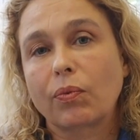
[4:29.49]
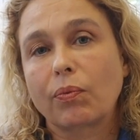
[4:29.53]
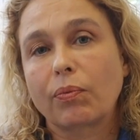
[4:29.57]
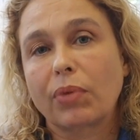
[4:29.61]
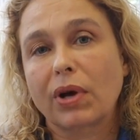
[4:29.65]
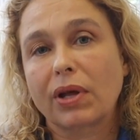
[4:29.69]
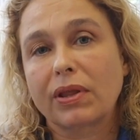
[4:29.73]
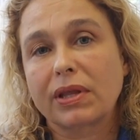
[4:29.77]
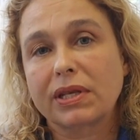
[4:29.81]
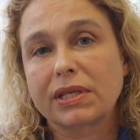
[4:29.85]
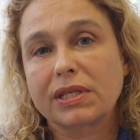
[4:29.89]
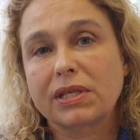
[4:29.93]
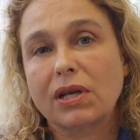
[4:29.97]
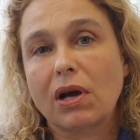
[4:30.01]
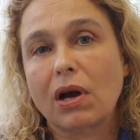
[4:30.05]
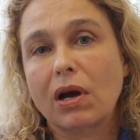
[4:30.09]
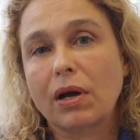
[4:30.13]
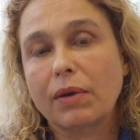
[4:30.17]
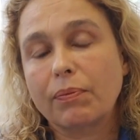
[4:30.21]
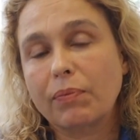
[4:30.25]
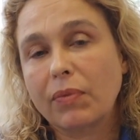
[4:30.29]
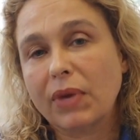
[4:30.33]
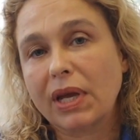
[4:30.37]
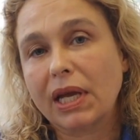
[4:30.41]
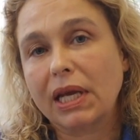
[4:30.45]
By the
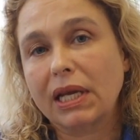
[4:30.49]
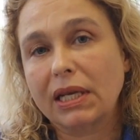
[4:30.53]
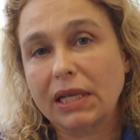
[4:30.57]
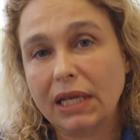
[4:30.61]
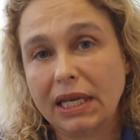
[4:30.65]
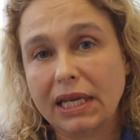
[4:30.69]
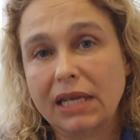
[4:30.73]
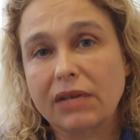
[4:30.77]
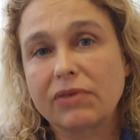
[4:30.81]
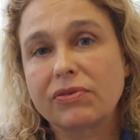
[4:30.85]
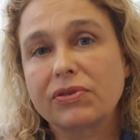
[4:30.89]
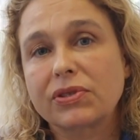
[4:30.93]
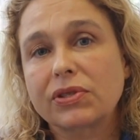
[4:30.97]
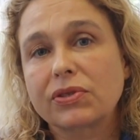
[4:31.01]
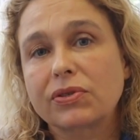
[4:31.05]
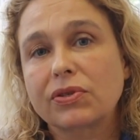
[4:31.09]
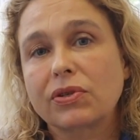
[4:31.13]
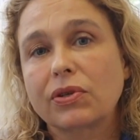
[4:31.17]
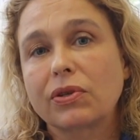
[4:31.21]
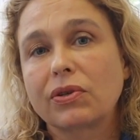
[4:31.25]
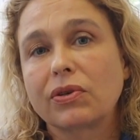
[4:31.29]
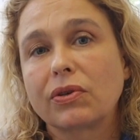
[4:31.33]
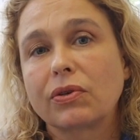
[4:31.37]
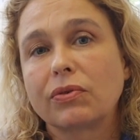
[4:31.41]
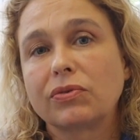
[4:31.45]
time he
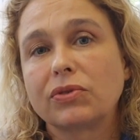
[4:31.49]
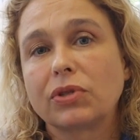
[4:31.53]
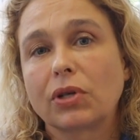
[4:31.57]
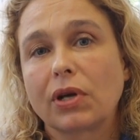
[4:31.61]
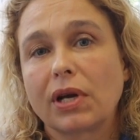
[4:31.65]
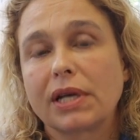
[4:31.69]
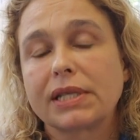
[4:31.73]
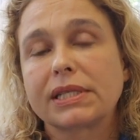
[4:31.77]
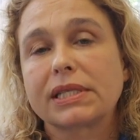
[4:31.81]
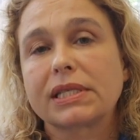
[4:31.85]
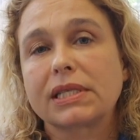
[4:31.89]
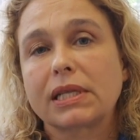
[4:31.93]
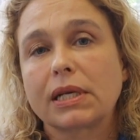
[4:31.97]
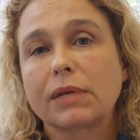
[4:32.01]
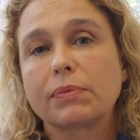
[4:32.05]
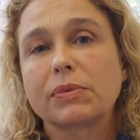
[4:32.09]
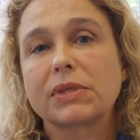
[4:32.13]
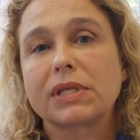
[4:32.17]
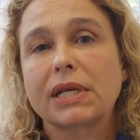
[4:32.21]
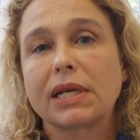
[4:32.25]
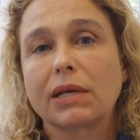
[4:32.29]
leaves Giant Steps,